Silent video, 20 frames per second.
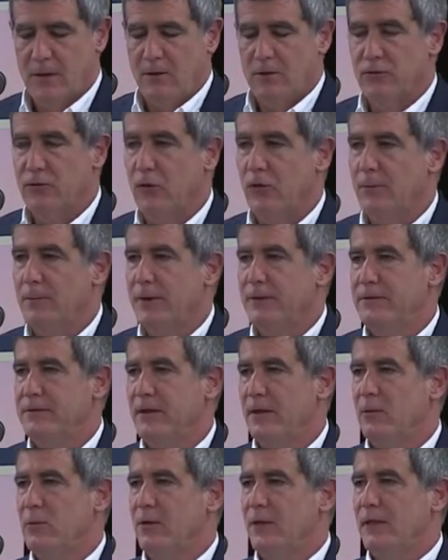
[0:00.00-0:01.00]
So you might
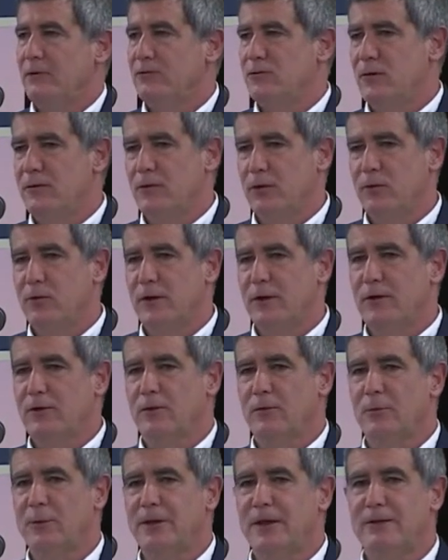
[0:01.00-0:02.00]
think, well, that's sort of a
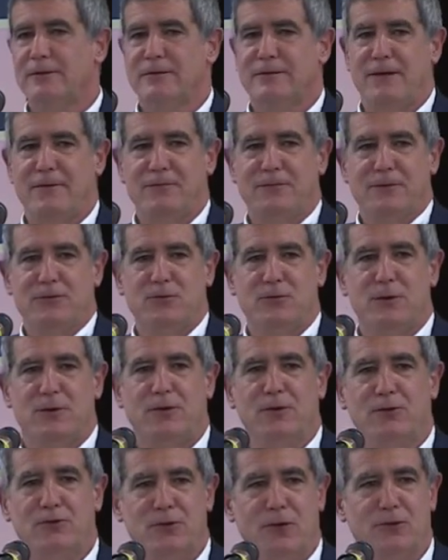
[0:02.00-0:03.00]
critical, we like to have these
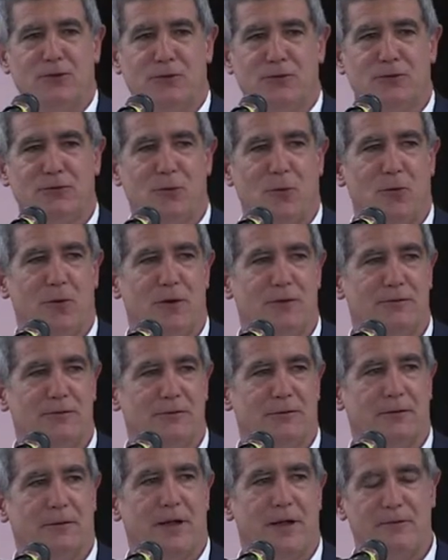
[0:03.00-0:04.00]
critical juncture stories
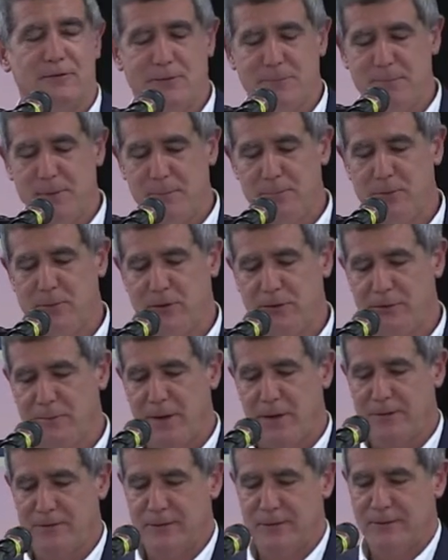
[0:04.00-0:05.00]
in the lives of people, and you
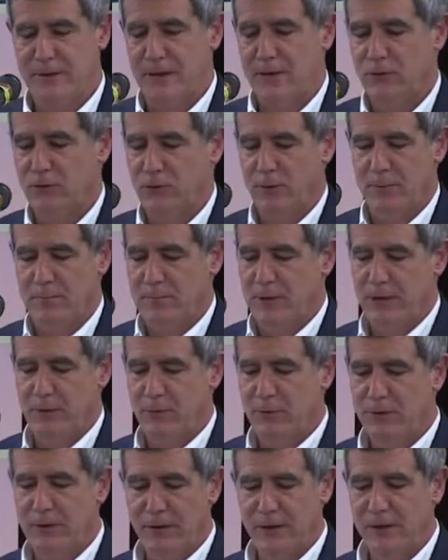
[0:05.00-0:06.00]
might think that is one, but it
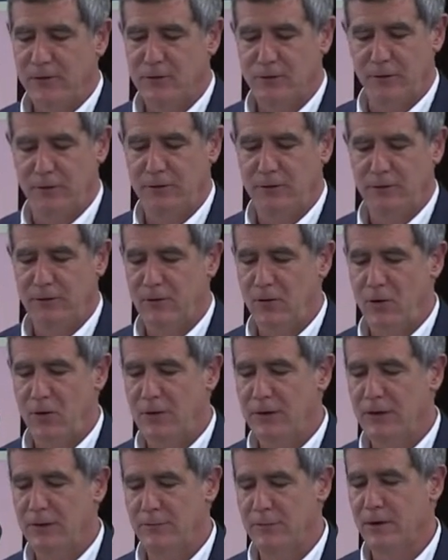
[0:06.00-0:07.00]
really isn't. He had
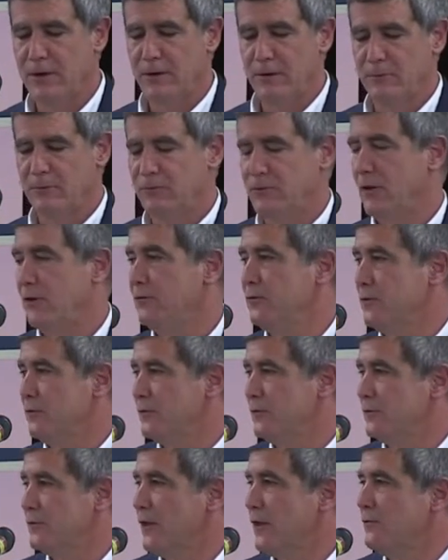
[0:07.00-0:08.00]
already committed himself to
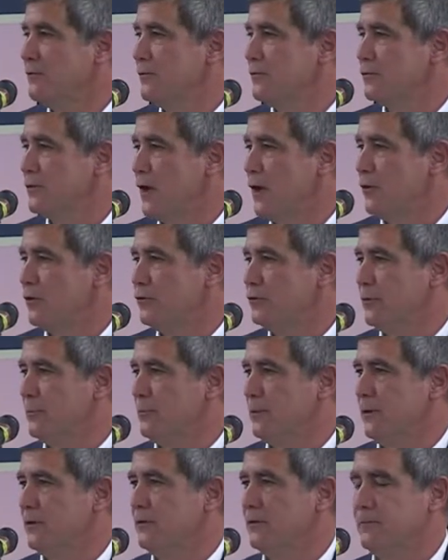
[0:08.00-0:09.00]
this life of
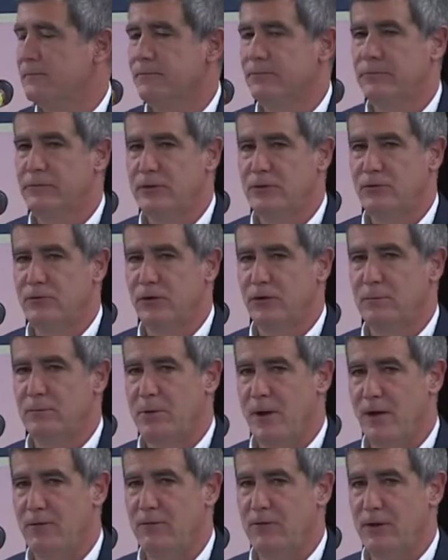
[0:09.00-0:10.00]
scholarship and teaching and
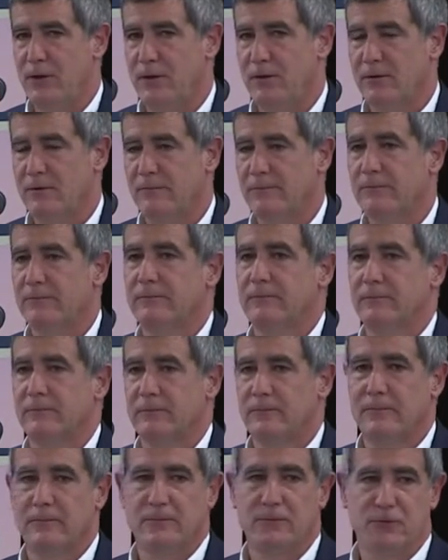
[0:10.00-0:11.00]
poverty.
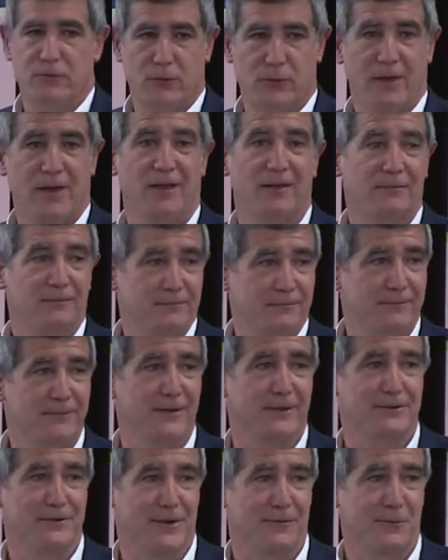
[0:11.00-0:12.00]
So again,
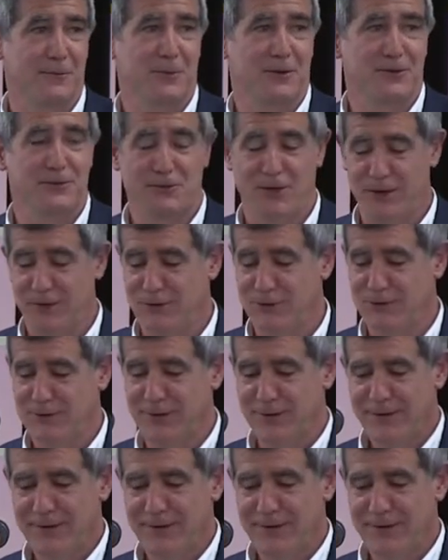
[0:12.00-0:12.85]
things haven't really changed.